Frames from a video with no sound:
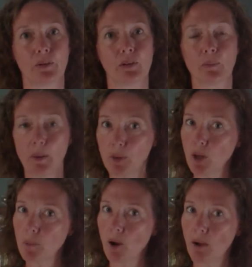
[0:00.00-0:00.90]
You remember
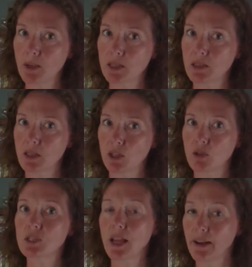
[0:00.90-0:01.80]
your promise.
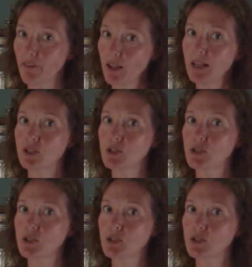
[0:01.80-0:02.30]
You said if I let